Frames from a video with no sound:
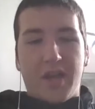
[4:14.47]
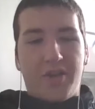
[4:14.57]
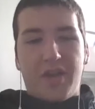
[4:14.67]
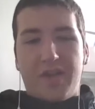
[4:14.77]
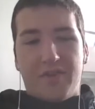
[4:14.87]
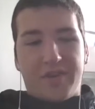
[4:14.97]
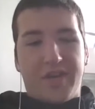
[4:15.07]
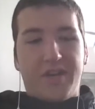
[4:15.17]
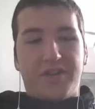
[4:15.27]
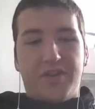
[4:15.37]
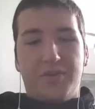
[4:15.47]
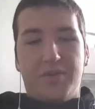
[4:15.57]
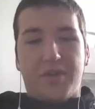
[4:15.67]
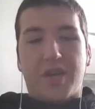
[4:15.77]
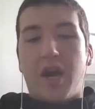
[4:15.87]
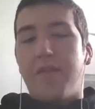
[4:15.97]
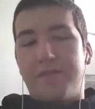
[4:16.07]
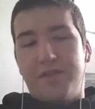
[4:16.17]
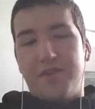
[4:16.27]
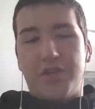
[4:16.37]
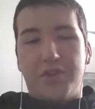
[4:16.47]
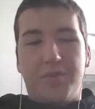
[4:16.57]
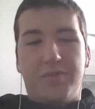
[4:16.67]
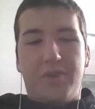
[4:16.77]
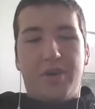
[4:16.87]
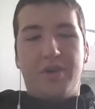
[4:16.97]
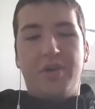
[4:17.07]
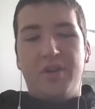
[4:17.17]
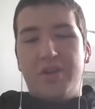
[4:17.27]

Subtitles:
And they have other guys who are confident in shooting the ball.